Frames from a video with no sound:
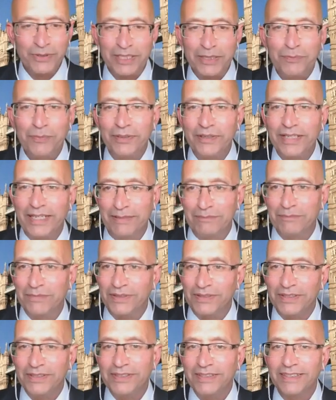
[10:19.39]
preamble
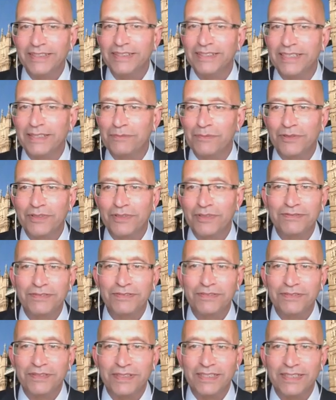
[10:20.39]
on, and I'm grateful for
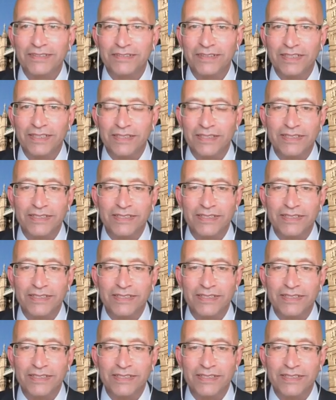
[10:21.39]
the introduction.